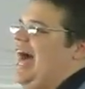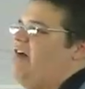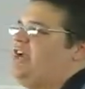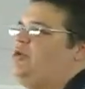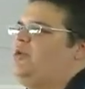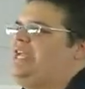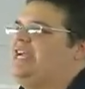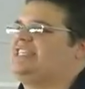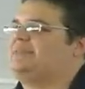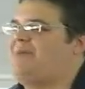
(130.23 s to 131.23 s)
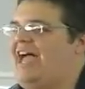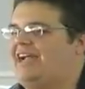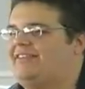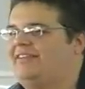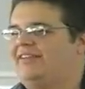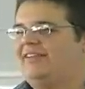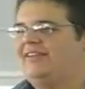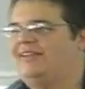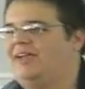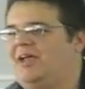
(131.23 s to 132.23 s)
How can we expect
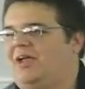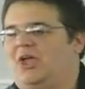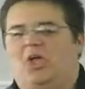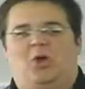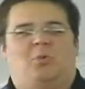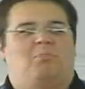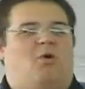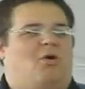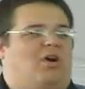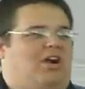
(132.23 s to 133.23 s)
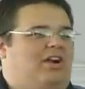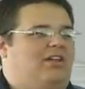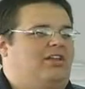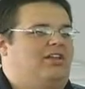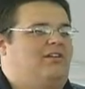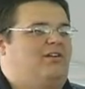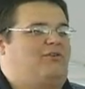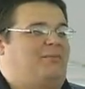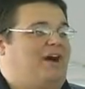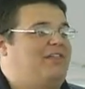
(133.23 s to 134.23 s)
more
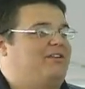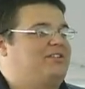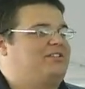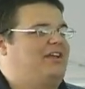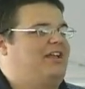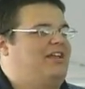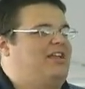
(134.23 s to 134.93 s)
from others